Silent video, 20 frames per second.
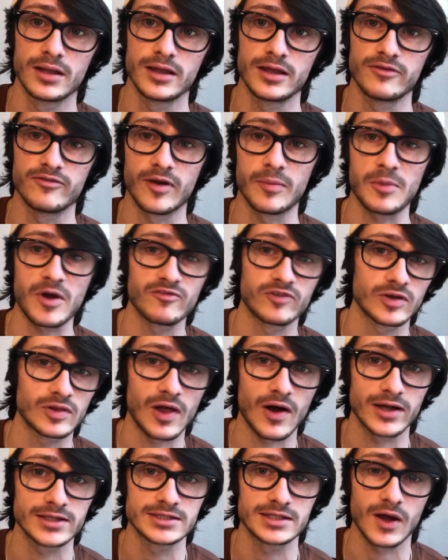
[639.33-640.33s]
If I'm ever
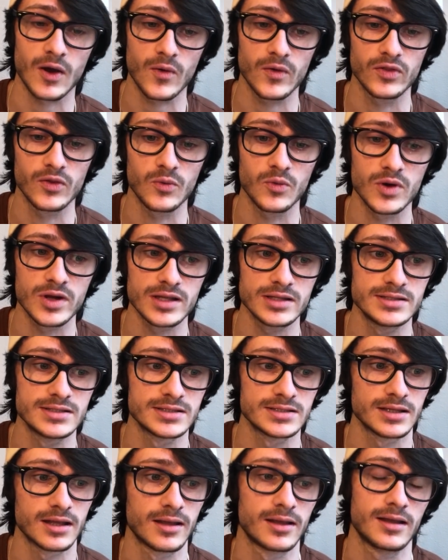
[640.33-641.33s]
lost out in the
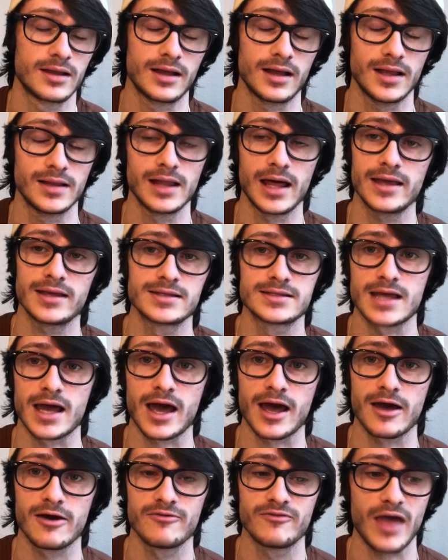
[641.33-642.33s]
woods, I like to
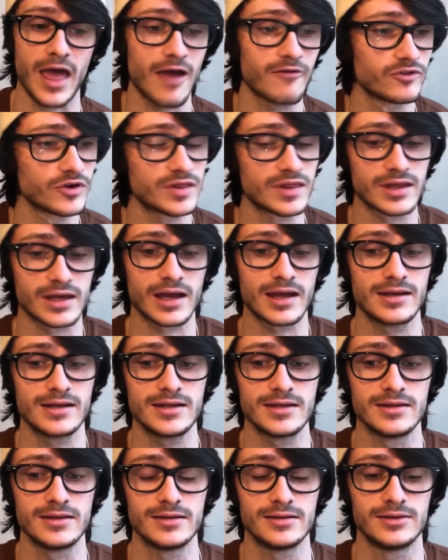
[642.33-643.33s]
have everything I
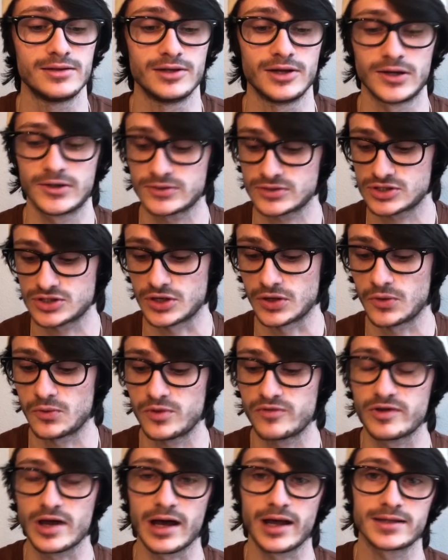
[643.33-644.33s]
need, you know? So
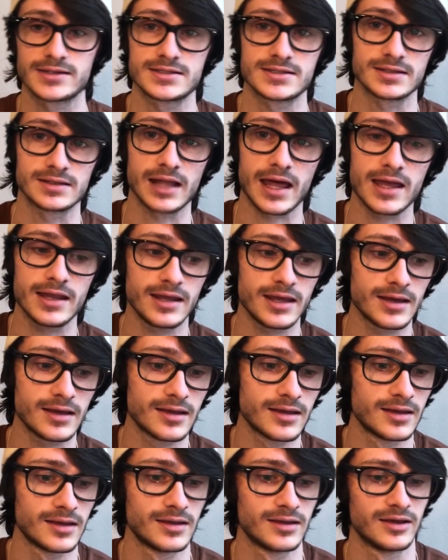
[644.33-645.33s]
we've got lighting.